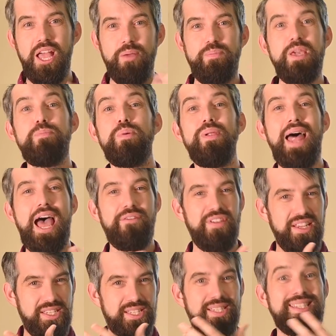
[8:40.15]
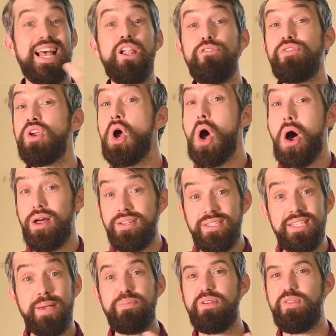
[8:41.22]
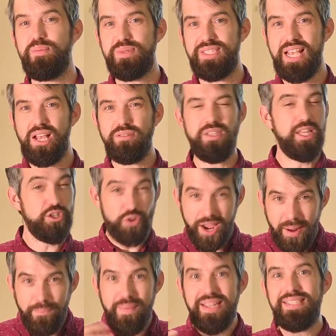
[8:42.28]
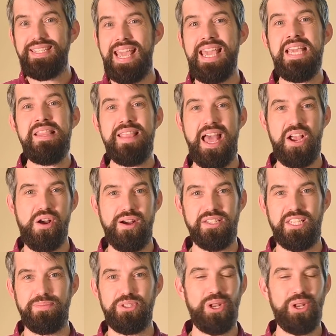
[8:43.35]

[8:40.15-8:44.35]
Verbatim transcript: people have a self-concept of themselves and they try to maintain that concept.